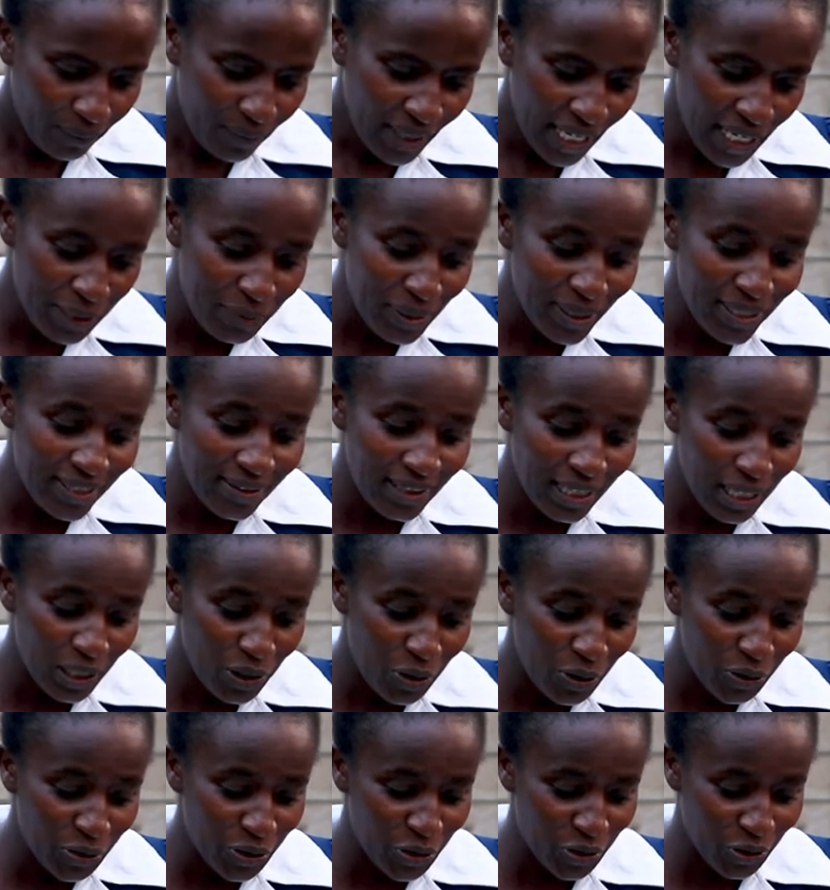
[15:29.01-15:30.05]
He wanted the
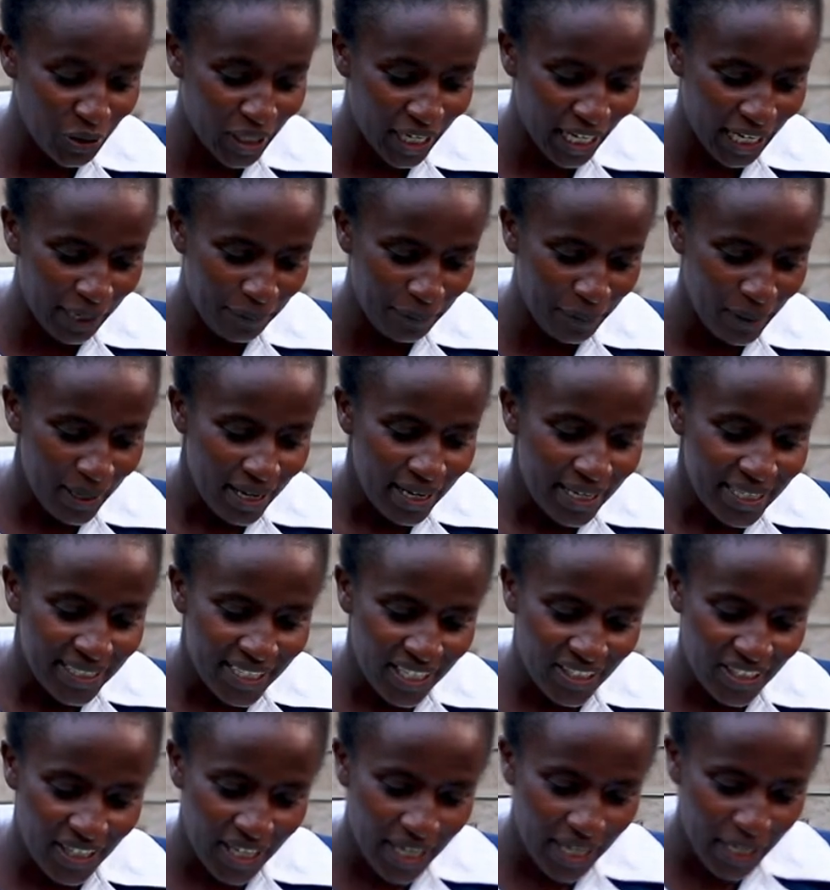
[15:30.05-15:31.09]
Lord to keep
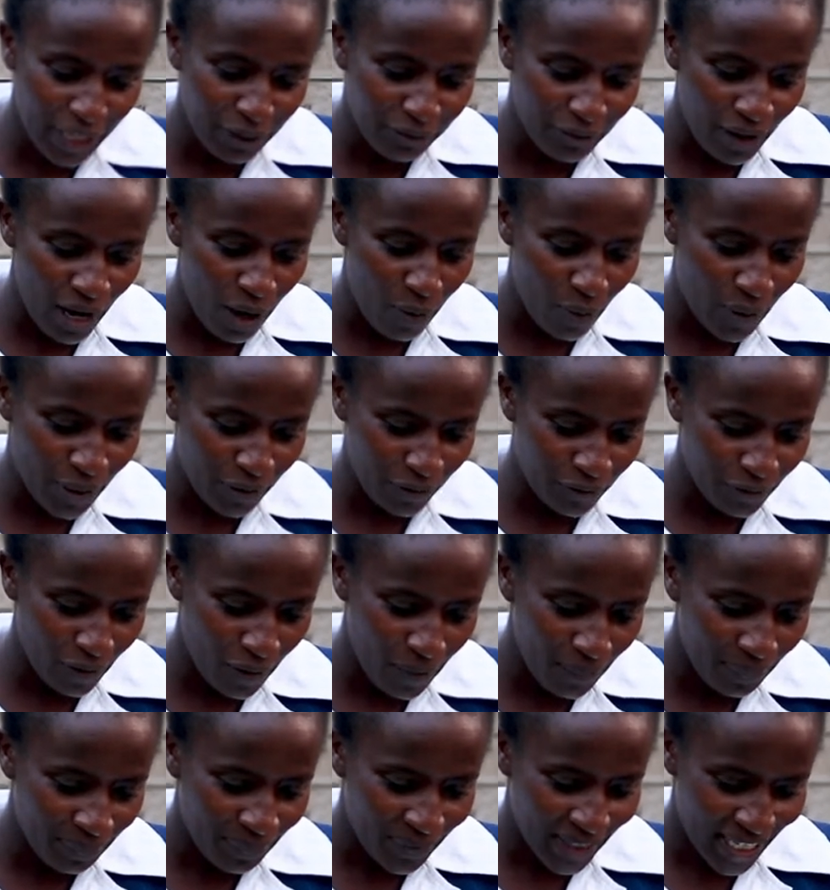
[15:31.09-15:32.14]
such a grief away
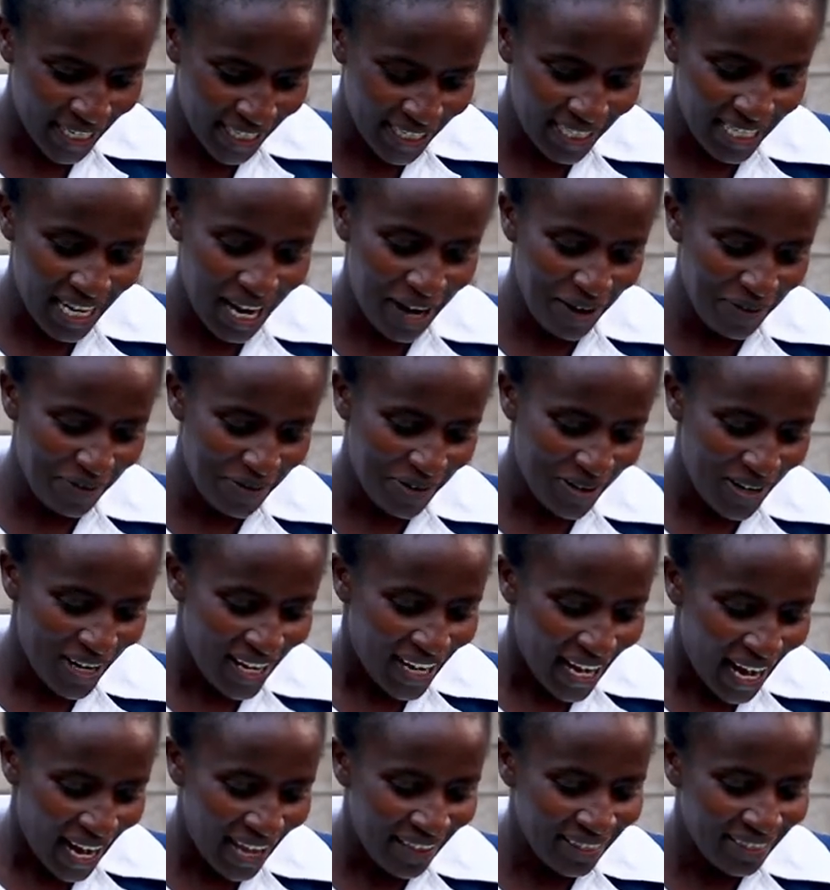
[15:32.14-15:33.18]
from his life.
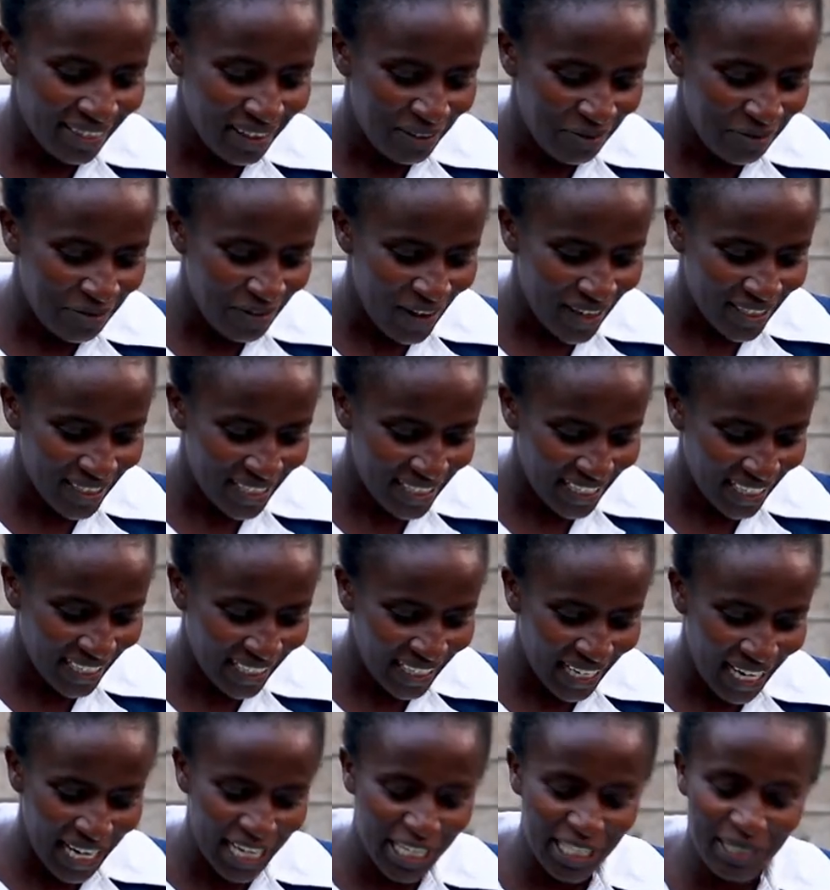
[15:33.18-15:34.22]
And the verse
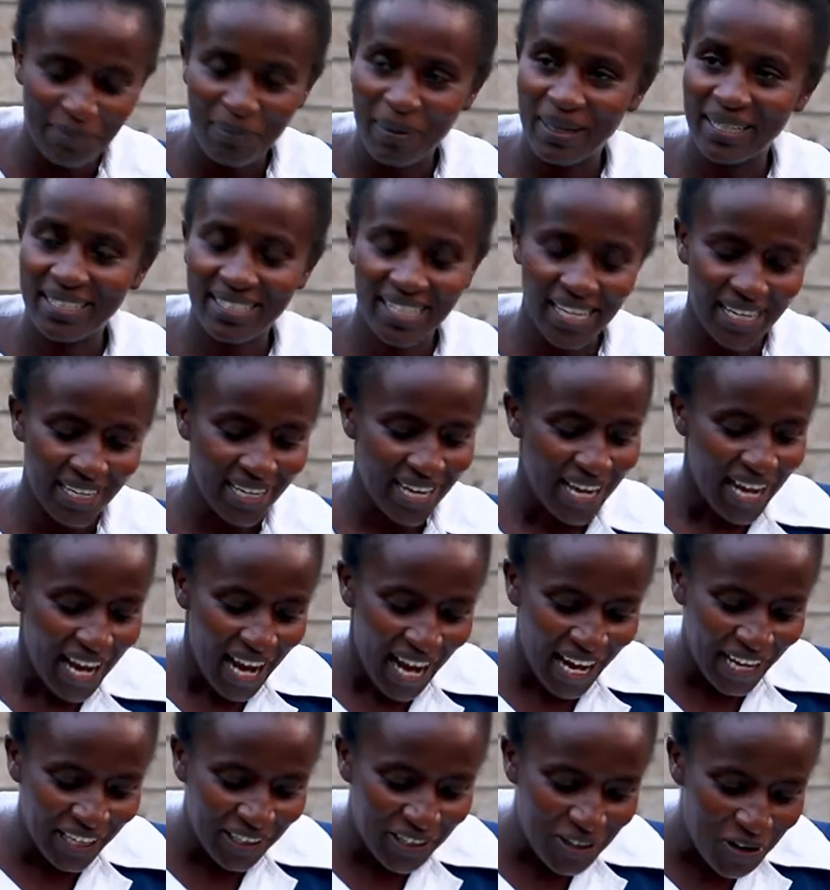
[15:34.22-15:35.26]
10 ends by saying,
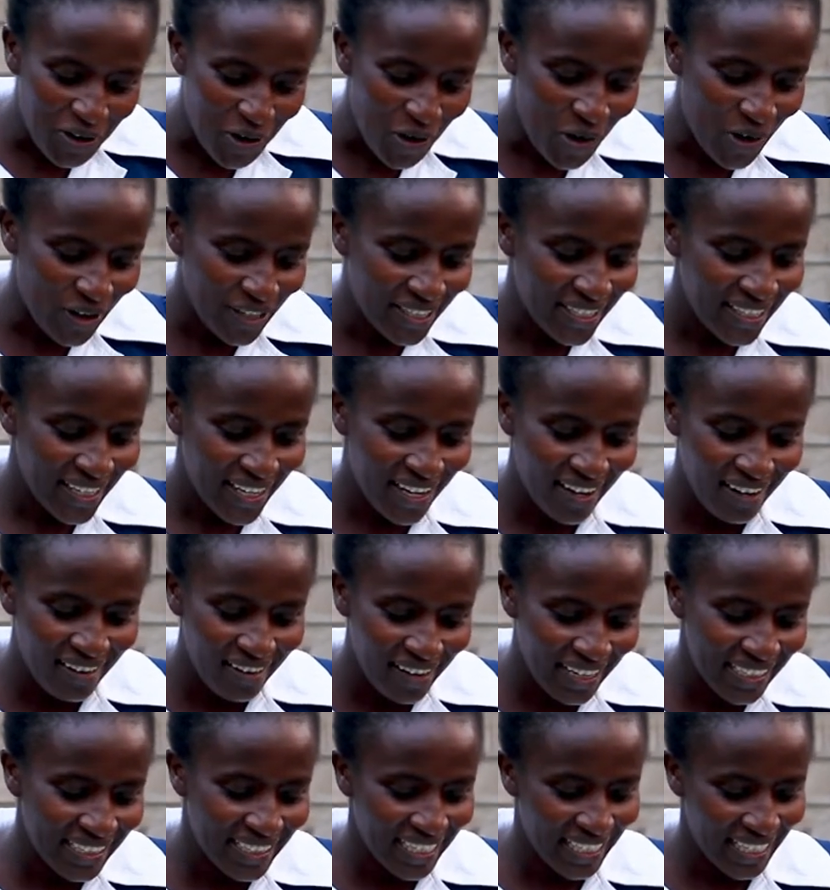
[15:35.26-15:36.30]
and God
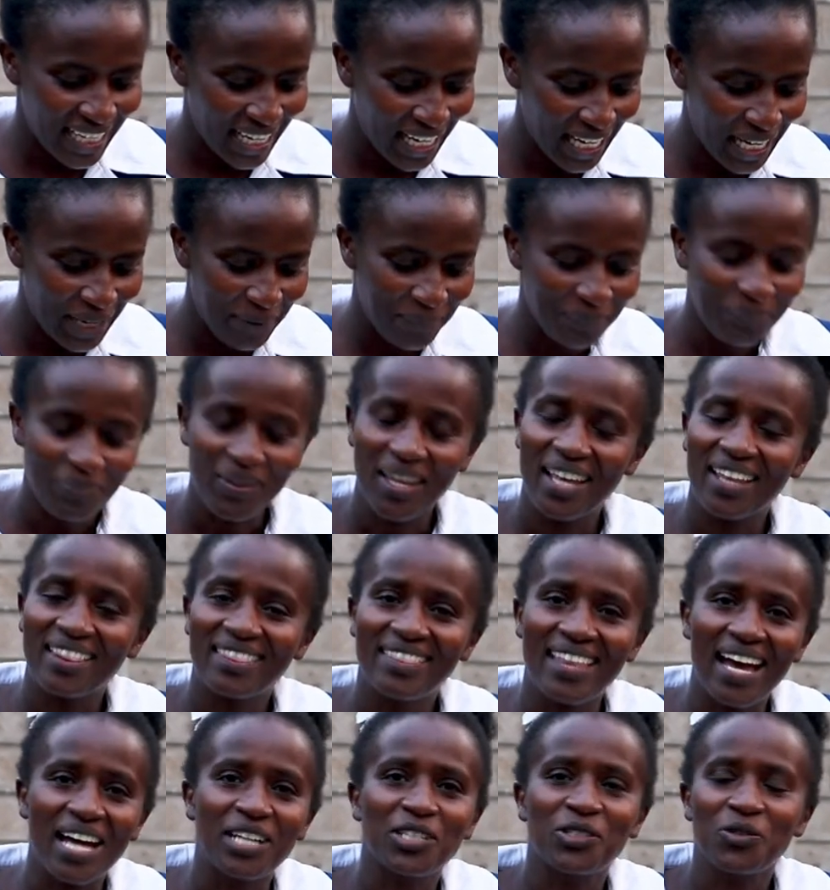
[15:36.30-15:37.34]
granted him
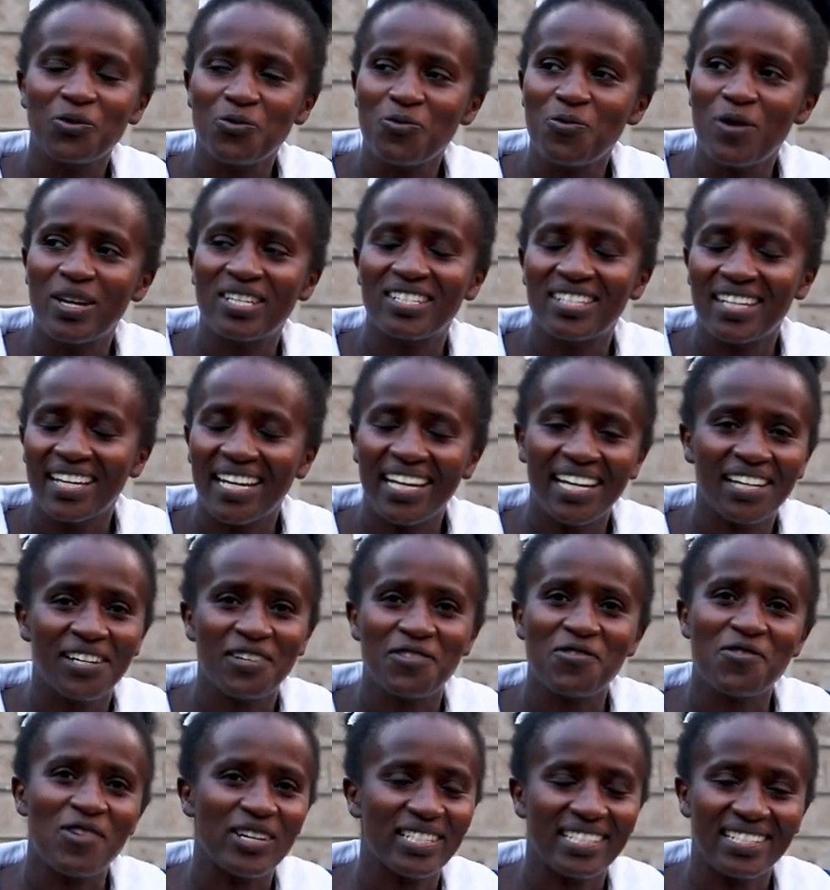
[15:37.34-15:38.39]
that which he
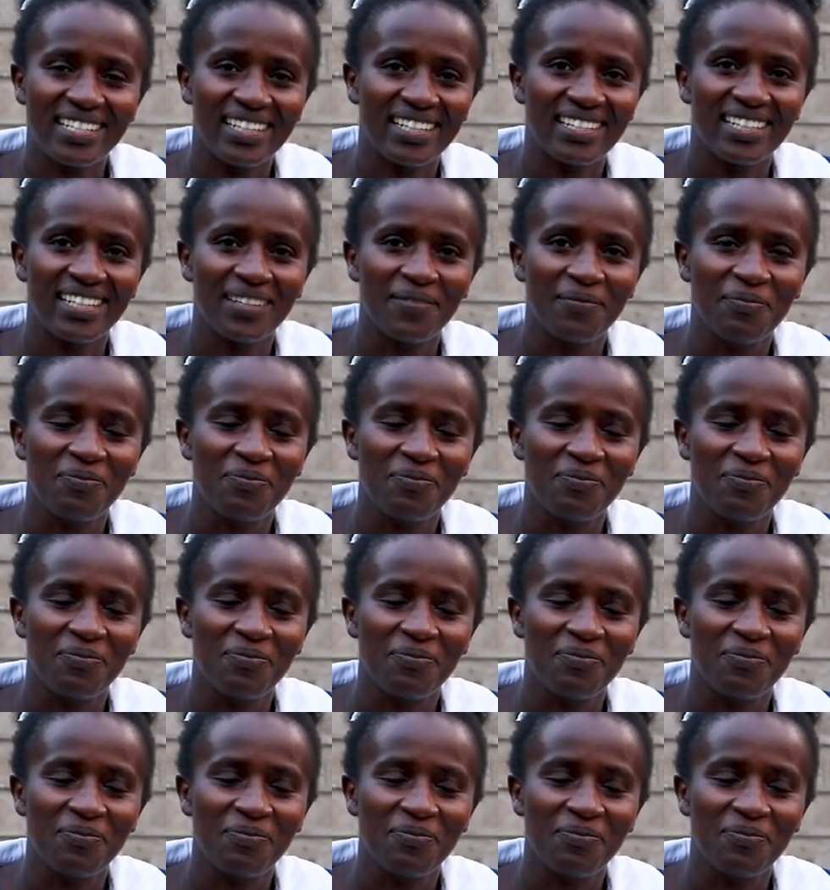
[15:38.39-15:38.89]
requested.